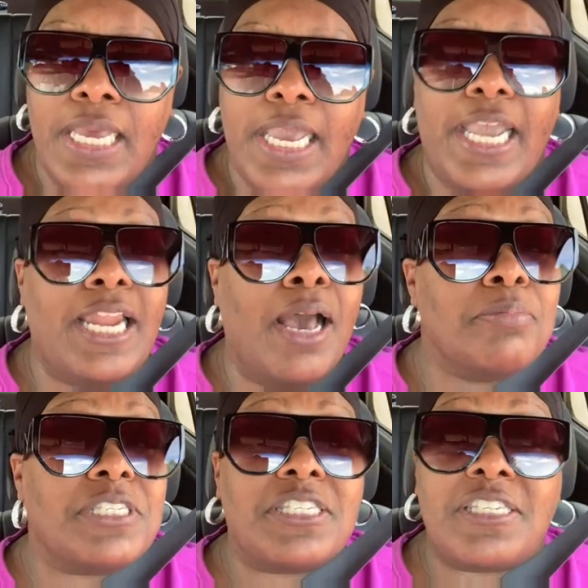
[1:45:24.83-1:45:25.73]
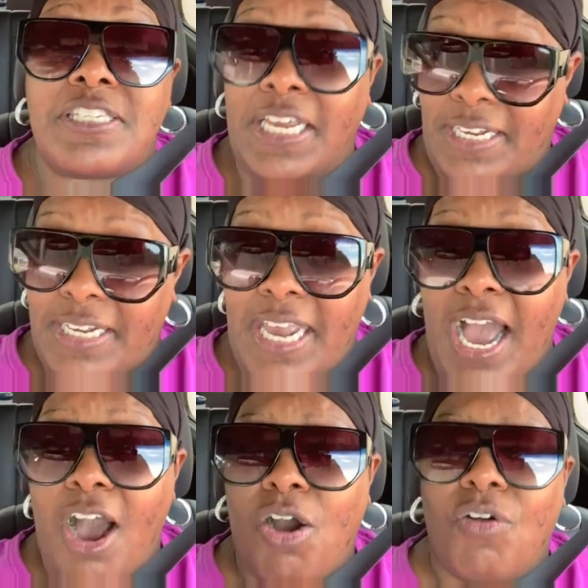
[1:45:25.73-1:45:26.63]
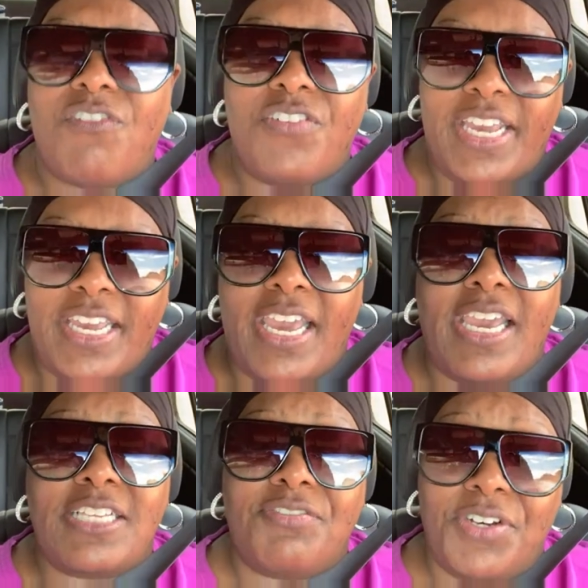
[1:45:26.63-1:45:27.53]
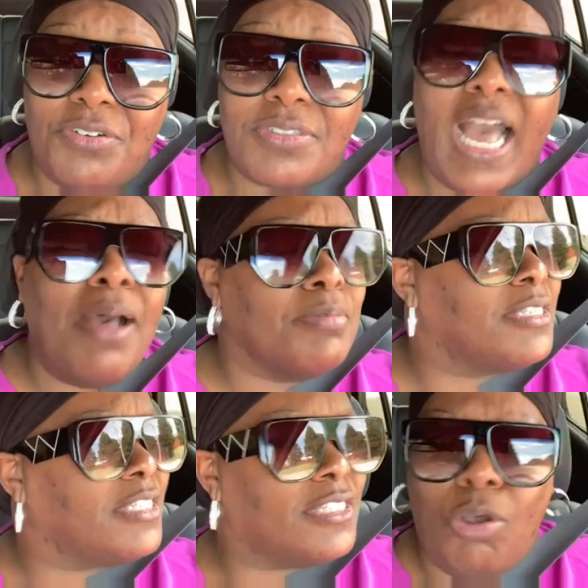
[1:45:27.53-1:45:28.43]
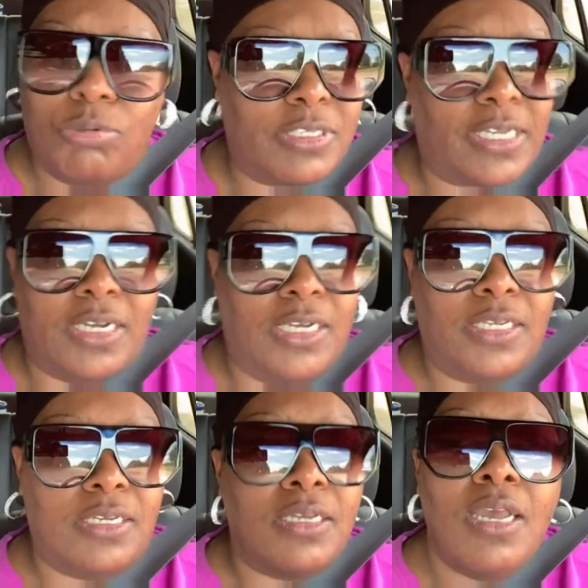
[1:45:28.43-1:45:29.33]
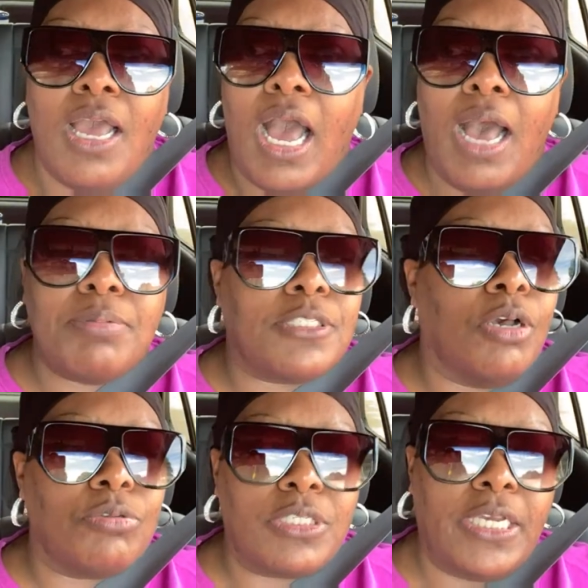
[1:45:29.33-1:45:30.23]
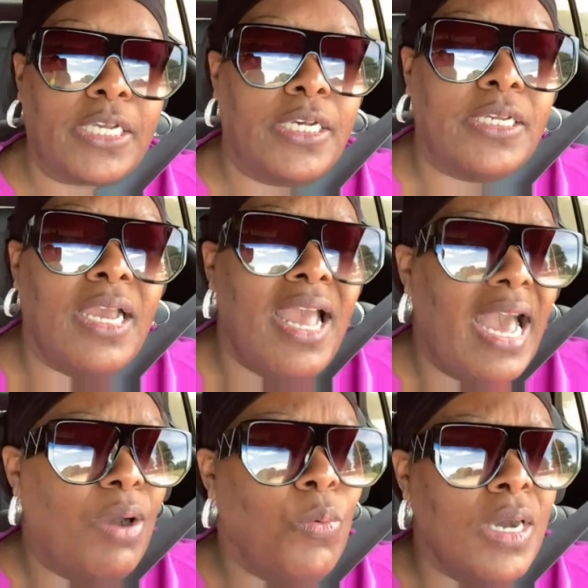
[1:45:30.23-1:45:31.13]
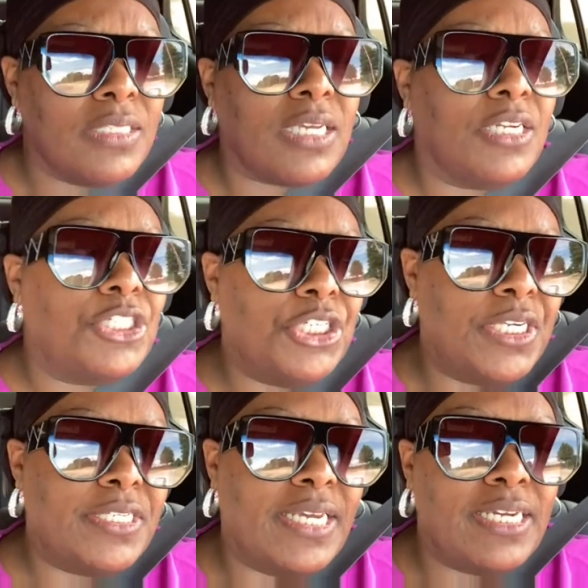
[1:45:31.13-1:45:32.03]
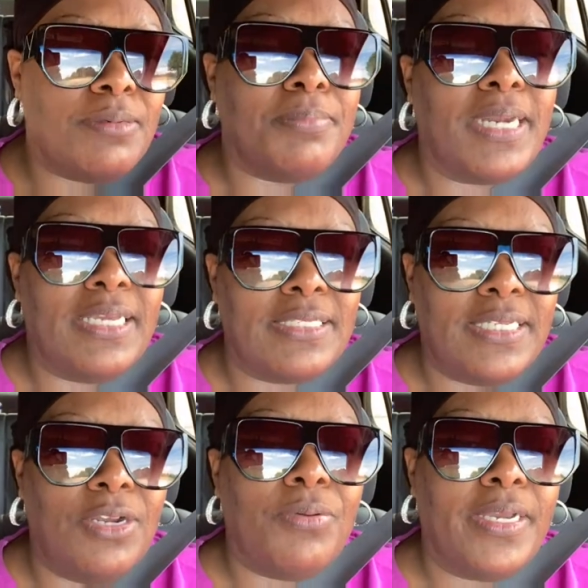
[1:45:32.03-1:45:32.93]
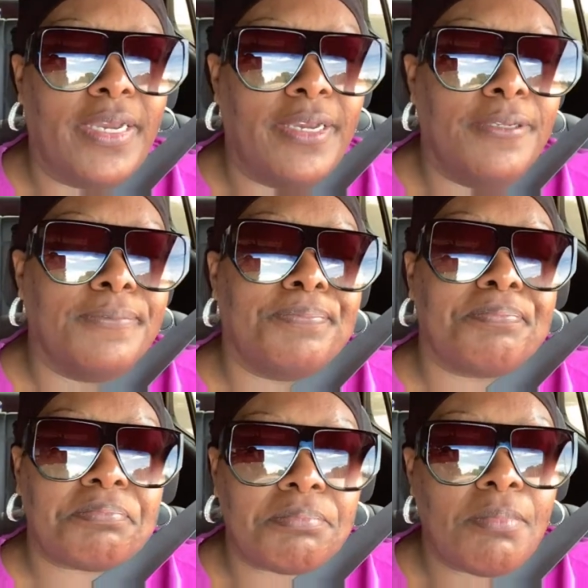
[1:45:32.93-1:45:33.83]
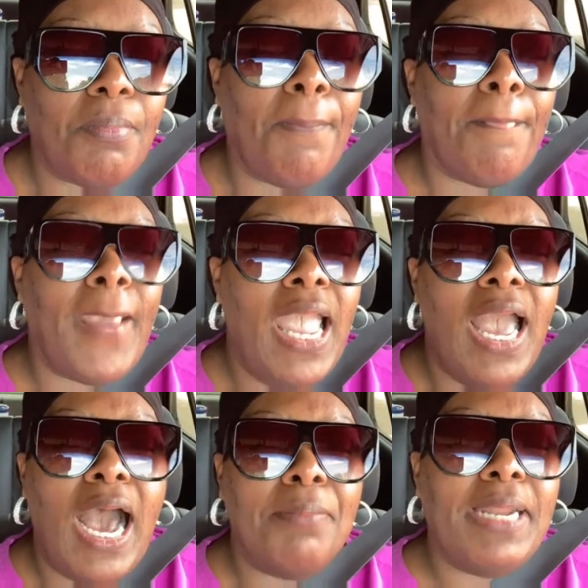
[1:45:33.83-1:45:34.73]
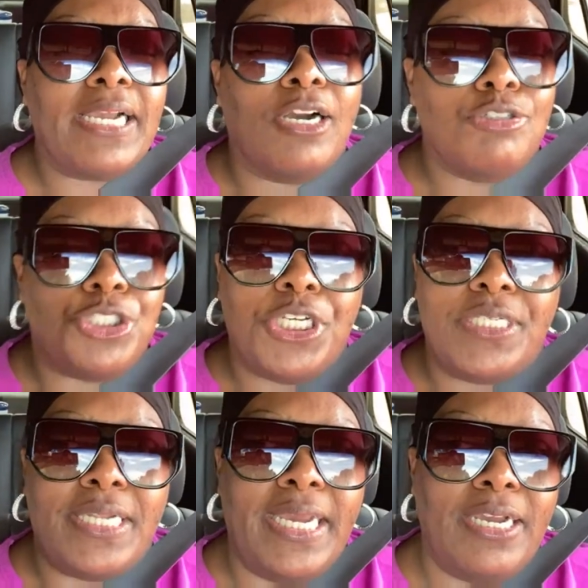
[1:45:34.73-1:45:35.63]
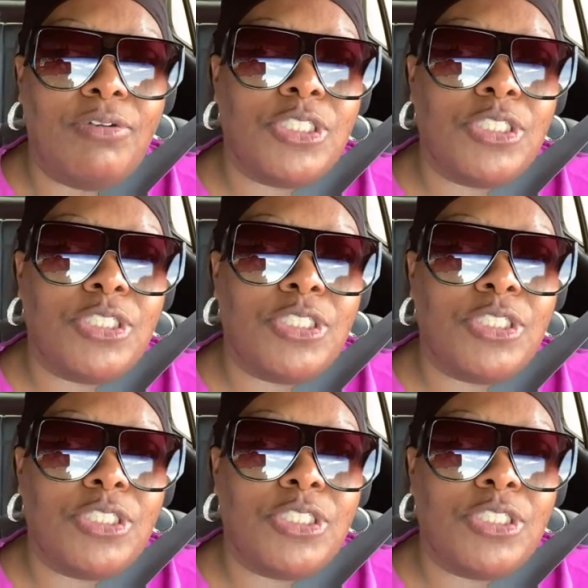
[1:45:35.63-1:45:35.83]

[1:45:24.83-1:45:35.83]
And I'm sick of y'all fake ass folks. I'm so sick of you. I'm so sick of you. I was going to shut it down, but I said, okay, I'm not going to shut it down.